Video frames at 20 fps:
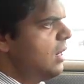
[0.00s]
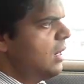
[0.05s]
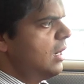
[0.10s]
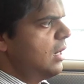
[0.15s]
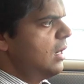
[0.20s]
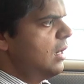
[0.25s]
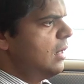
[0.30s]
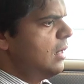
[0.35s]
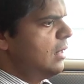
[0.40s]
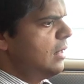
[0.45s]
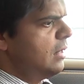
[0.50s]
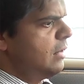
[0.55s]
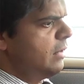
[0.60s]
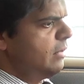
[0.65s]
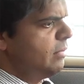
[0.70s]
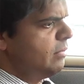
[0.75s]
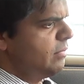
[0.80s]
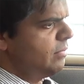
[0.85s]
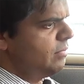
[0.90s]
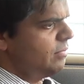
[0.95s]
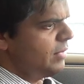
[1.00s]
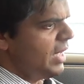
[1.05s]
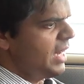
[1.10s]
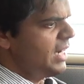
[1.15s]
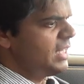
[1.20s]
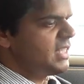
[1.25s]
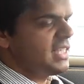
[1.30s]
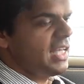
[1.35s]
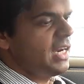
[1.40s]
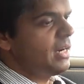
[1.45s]

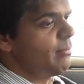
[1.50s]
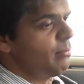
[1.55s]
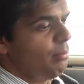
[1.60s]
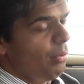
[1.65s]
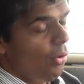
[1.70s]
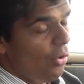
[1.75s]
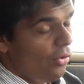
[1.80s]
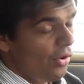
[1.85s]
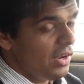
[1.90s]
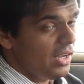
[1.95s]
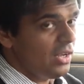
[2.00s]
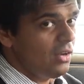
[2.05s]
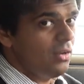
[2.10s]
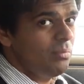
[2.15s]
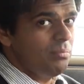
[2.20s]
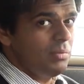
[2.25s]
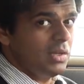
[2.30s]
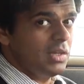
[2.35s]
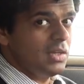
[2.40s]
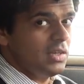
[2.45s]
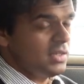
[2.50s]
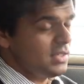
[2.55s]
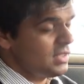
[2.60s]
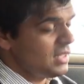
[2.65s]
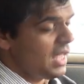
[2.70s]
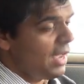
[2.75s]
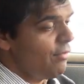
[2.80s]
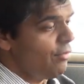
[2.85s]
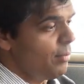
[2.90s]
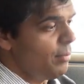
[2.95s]
and it's getting boring because
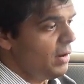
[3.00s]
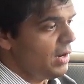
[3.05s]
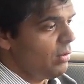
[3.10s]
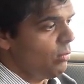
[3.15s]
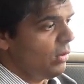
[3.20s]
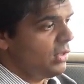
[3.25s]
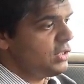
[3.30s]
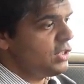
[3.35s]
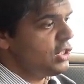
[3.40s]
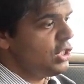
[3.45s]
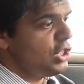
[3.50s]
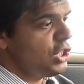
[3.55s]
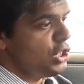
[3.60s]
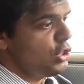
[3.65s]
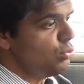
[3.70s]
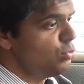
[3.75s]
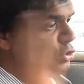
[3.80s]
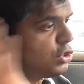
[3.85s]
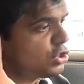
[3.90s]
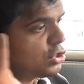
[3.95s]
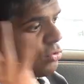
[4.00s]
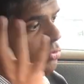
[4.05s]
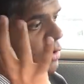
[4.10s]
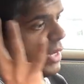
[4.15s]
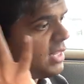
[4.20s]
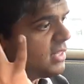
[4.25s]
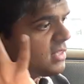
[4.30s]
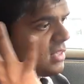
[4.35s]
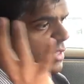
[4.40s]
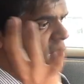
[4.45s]
everybody wants huge
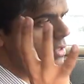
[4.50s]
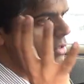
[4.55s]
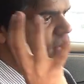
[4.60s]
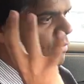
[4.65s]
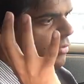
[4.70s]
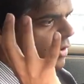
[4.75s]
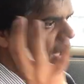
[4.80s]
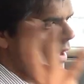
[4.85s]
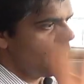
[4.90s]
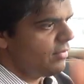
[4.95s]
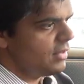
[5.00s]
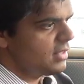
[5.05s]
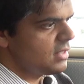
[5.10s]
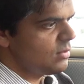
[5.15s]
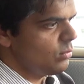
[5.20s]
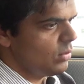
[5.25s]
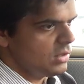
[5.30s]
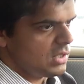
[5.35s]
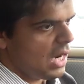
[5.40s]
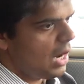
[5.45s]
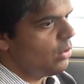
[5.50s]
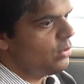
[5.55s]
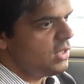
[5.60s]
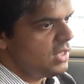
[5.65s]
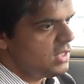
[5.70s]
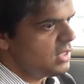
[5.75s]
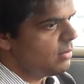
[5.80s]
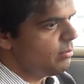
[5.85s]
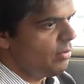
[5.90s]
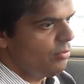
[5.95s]
screens instead of having what
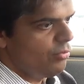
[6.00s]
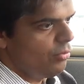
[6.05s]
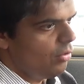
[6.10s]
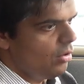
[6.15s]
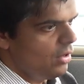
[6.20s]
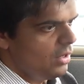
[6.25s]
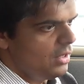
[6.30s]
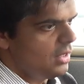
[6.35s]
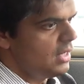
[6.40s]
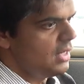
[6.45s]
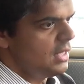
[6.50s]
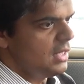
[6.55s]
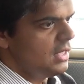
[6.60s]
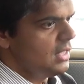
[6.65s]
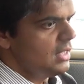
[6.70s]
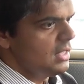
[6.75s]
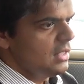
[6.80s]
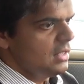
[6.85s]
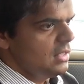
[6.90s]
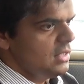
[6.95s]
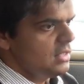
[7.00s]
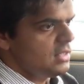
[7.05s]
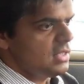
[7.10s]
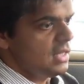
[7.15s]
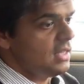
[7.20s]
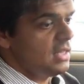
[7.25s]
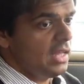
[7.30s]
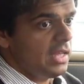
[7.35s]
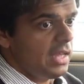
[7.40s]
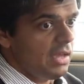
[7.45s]
Audi did before.
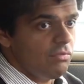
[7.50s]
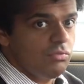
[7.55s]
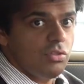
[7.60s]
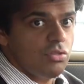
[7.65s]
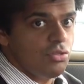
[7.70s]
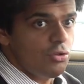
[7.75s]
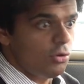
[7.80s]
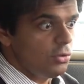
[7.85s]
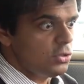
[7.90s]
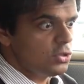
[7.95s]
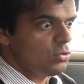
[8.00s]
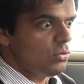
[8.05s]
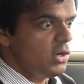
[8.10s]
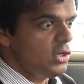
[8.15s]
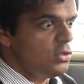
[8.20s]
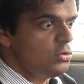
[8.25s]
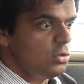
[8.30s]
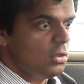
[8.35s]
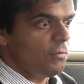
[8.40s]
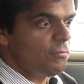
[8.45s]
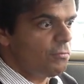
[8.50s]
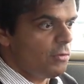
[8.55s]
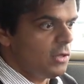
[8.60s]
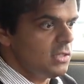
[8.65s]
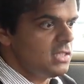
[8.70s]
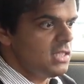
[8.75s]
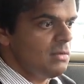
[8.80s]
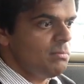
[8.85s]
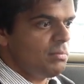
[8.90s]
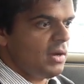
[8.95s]
Instead, they gave the third screen to the
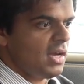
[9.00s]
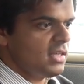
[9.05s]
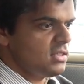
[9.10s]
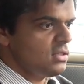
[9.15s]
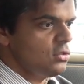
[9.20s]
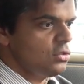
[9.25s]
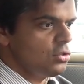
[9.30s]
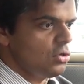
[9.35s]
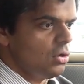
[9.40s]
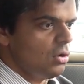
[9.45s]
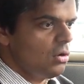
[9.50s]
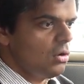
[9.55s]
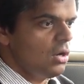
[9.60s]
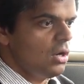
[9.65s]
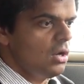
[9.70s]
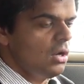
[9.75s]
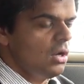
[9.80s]
front seat passenger.